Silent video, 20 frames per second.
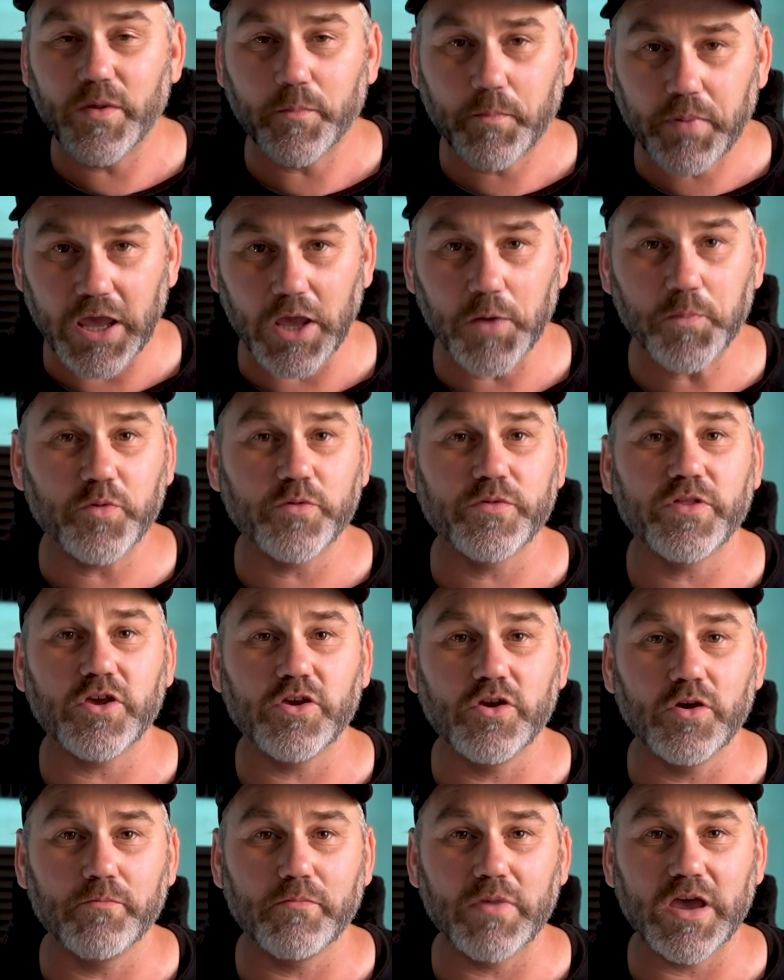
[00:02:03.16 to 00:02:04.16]
the people that
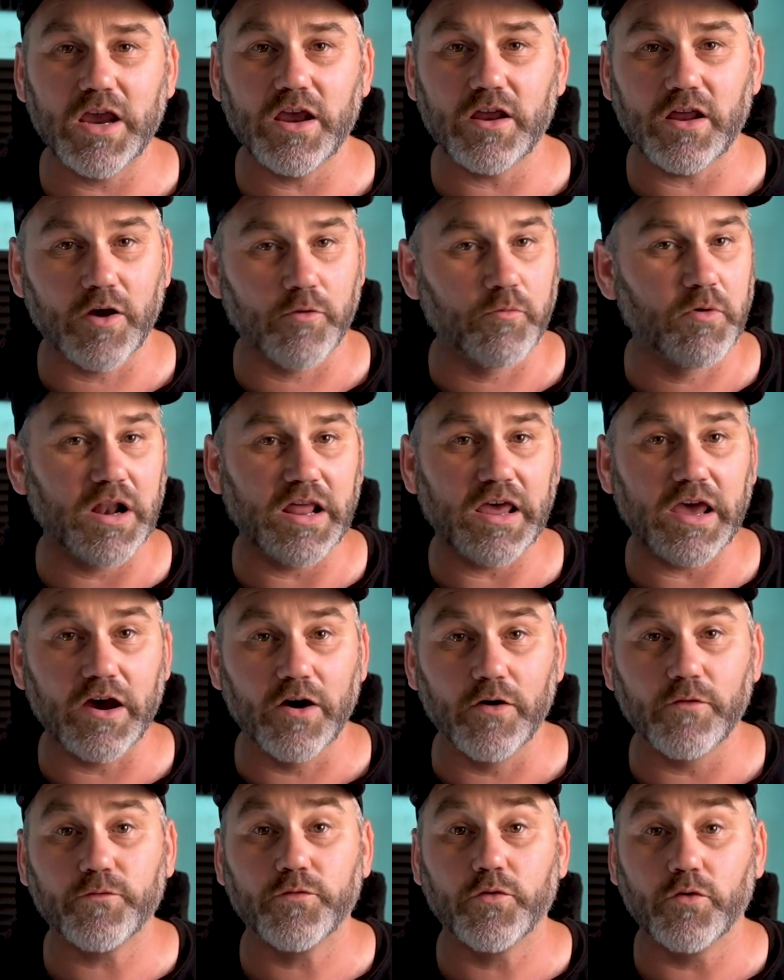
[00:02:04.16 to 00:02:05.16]
you meet are really
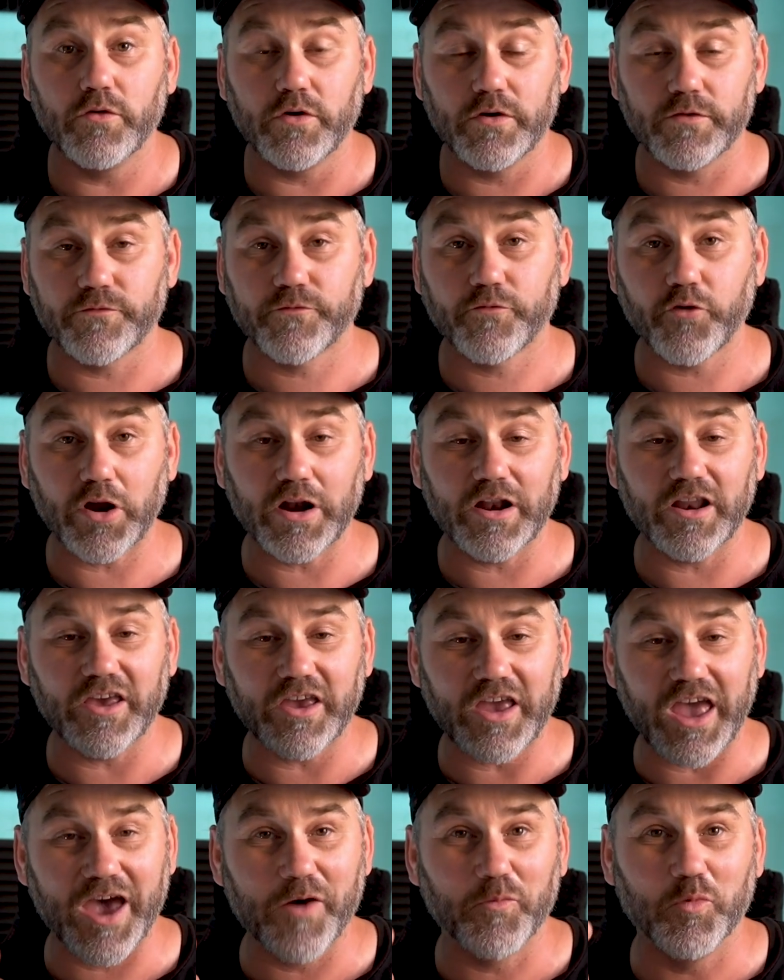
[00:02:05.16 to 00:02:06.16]
helpful and
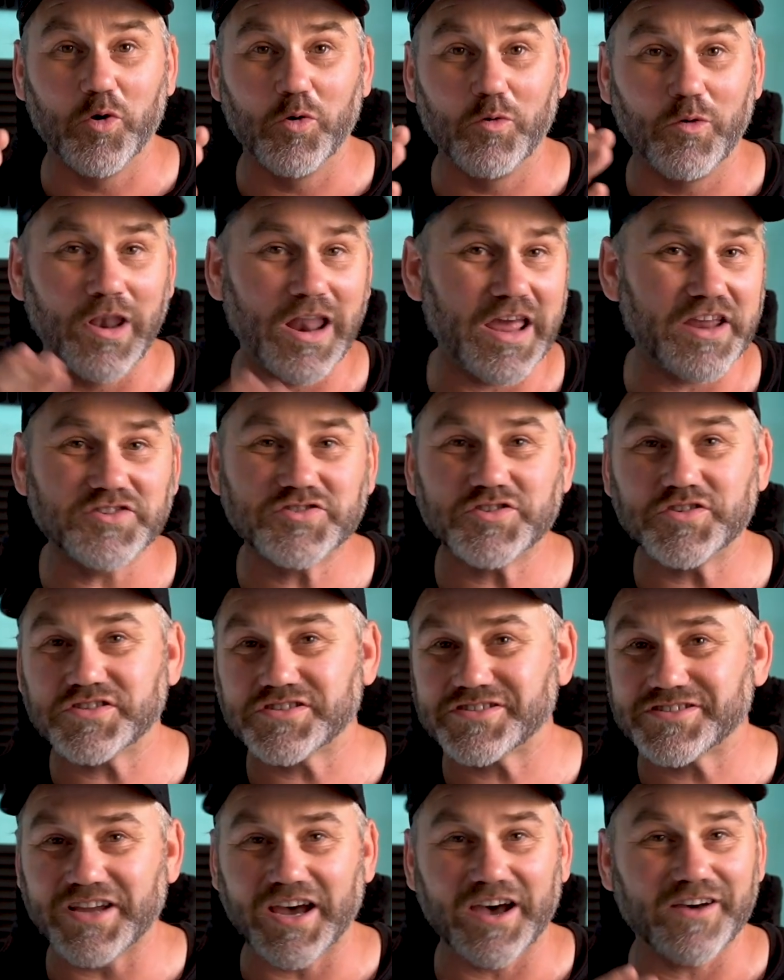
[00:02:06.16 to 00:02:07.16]
friendly and will lend you
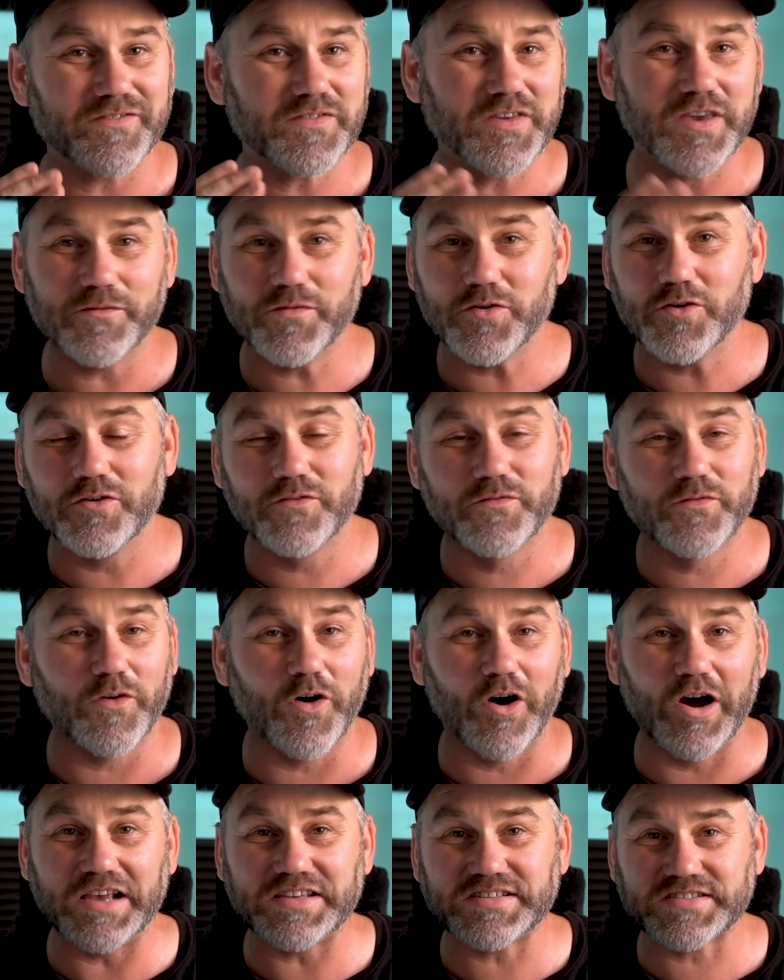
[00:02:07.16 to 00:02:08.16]
stuff, give you
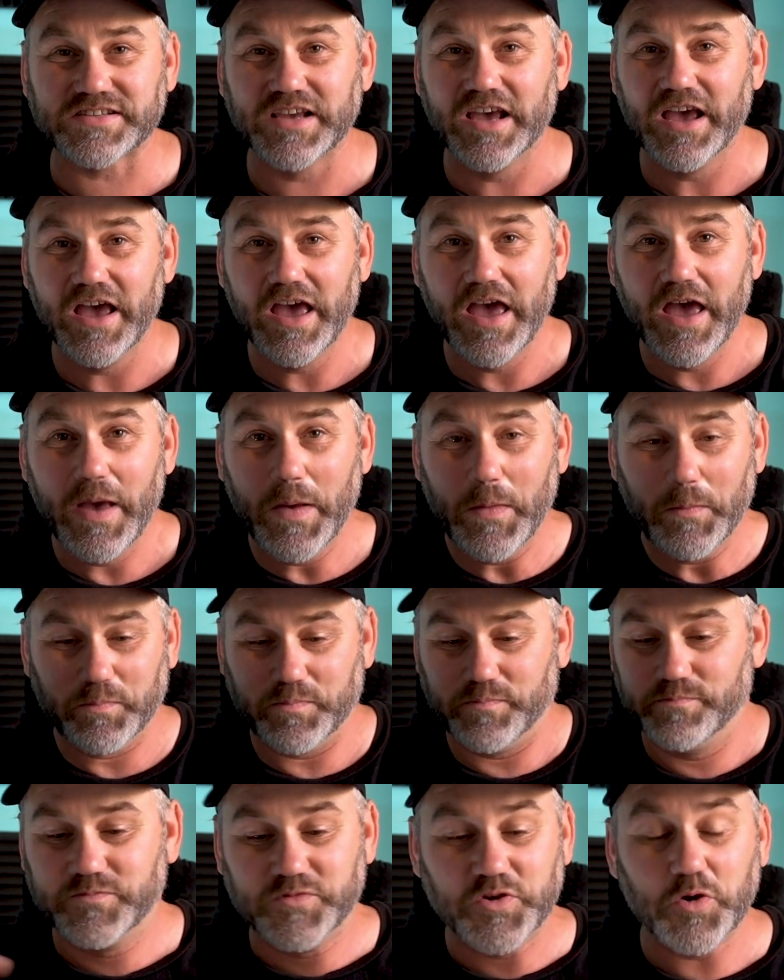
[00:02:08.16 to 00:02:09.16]
advice,
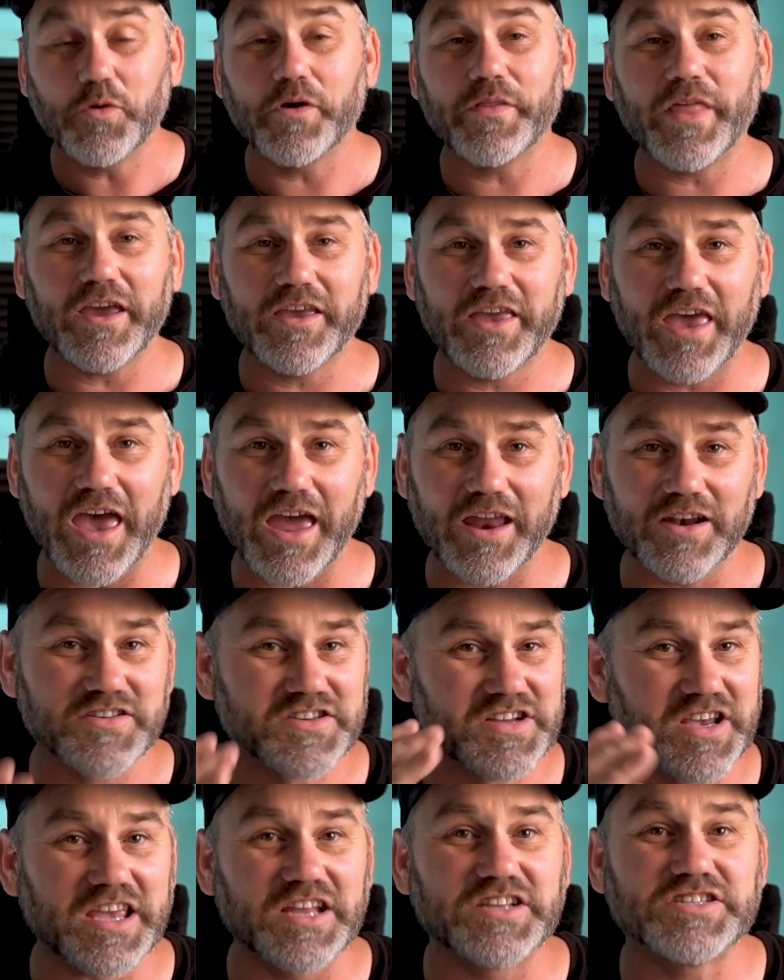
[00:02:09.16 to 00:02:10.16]
do what they can
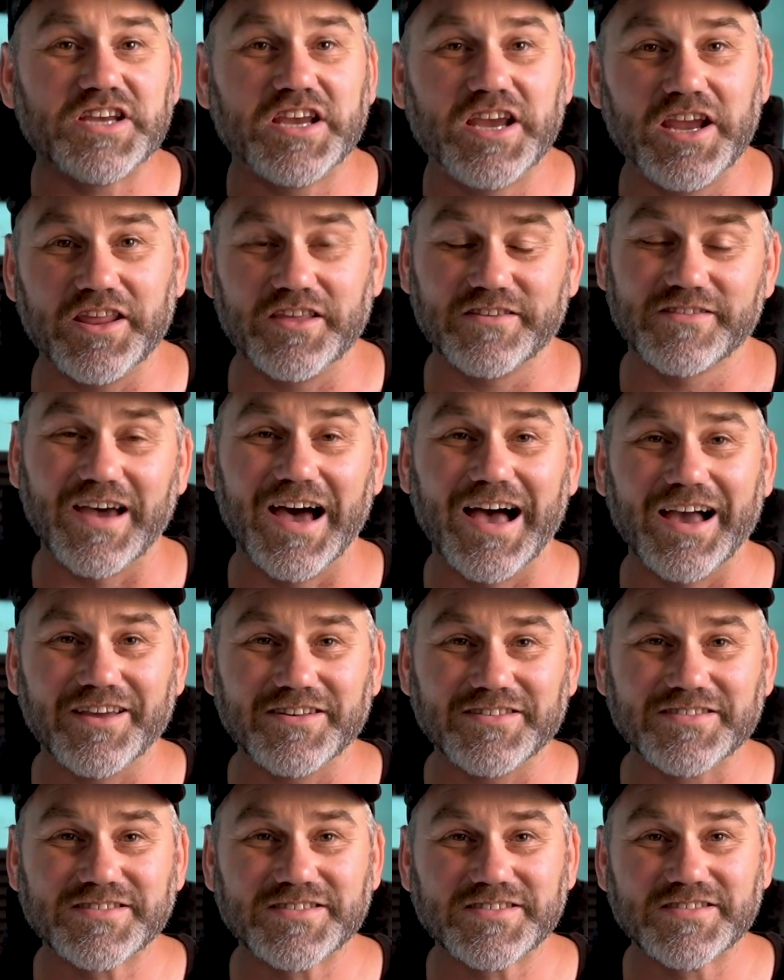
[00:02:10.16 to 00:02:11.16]
to get you hitting
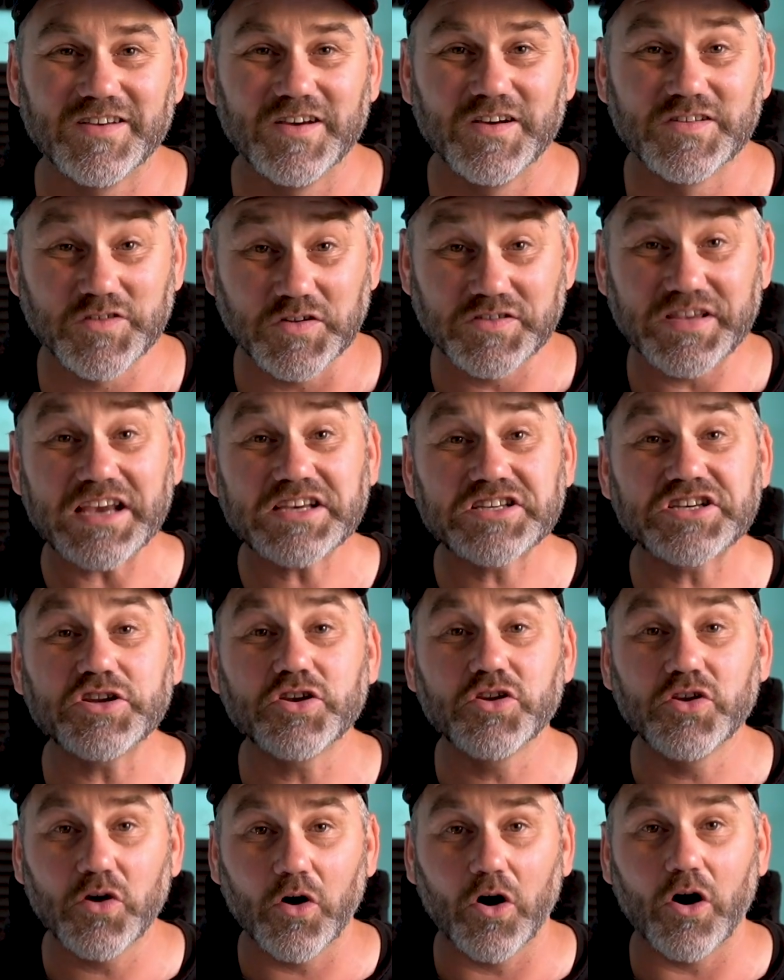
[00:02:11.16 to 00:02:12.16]
targets. So it's actually
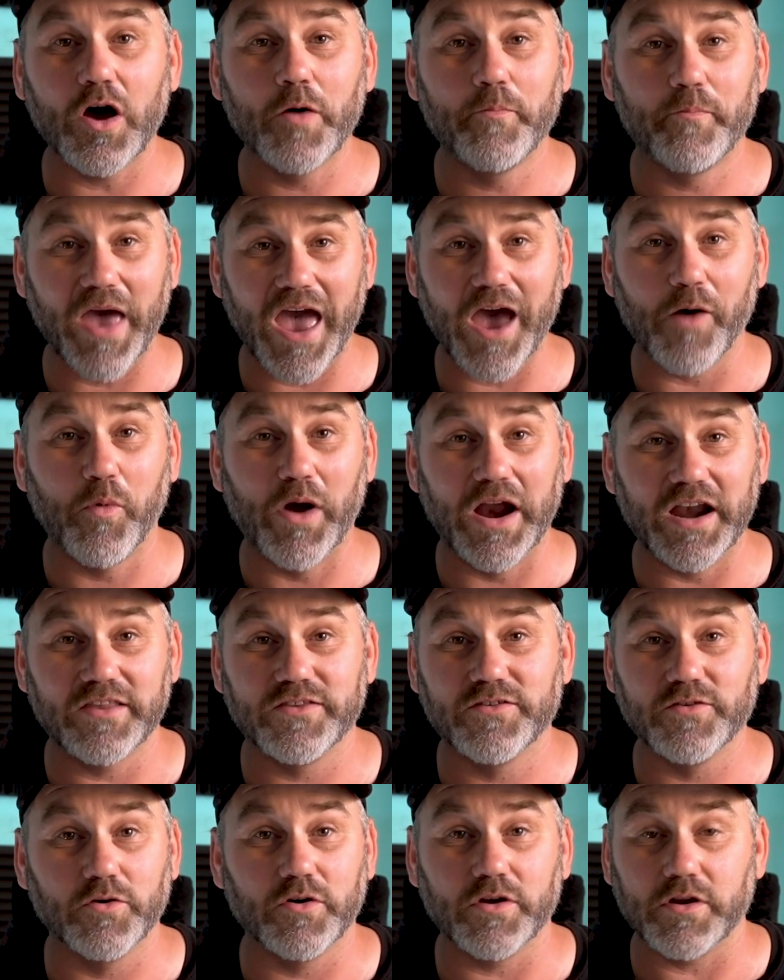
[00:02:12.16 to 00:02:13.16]
not a bad way to
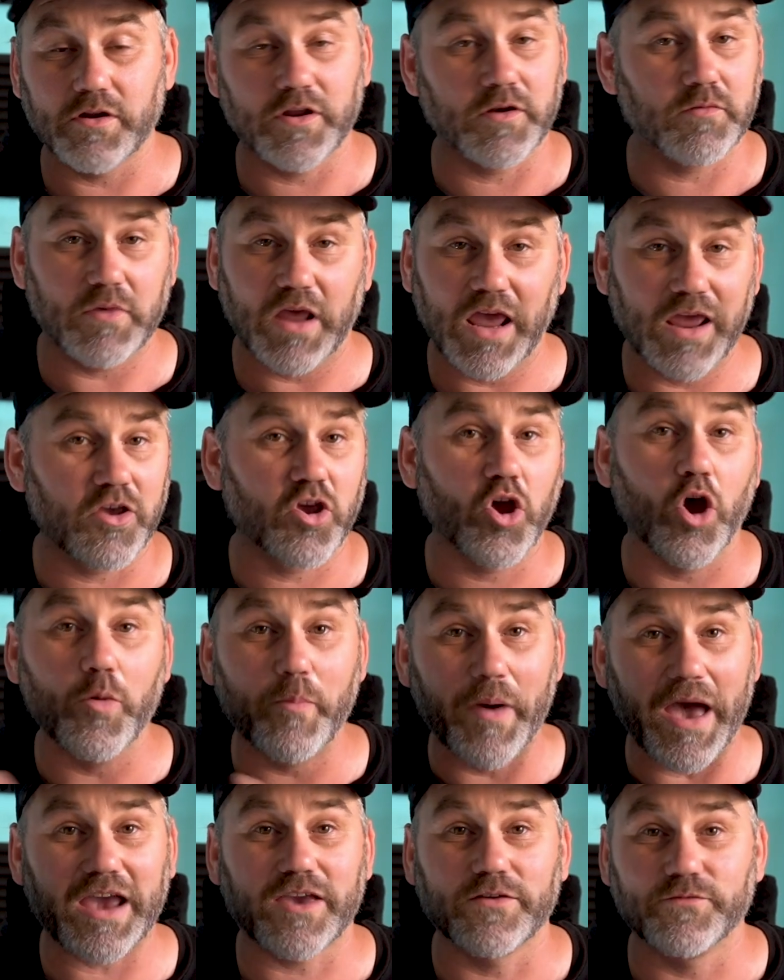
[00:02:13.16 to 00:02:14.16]
do it. And go
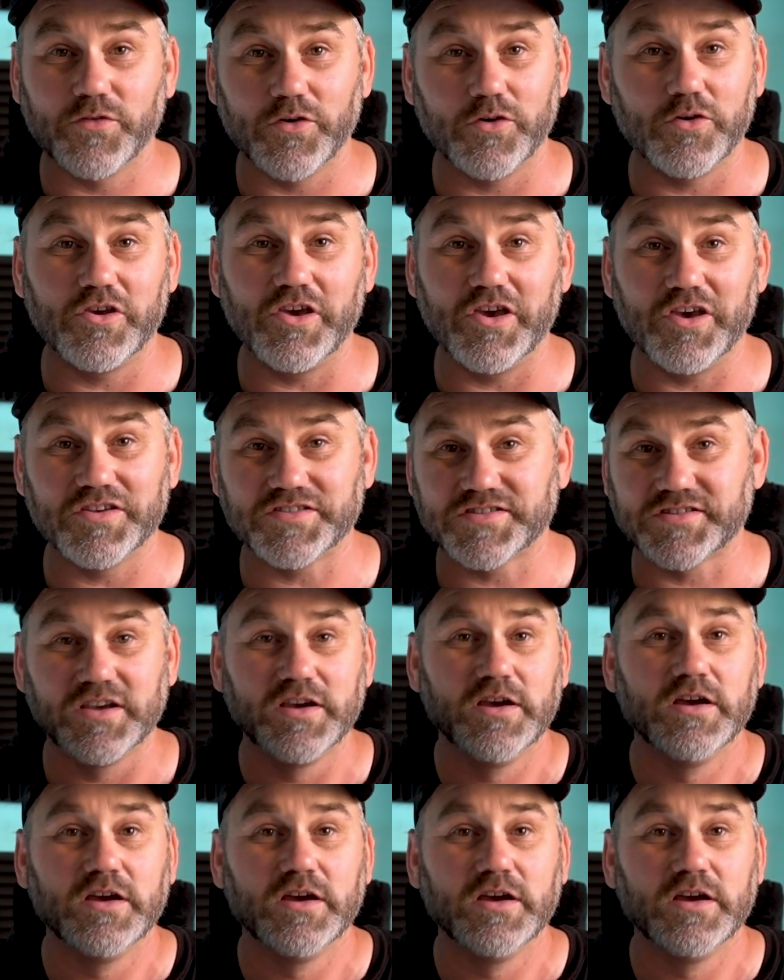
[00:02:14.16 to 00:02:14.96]
back a few years,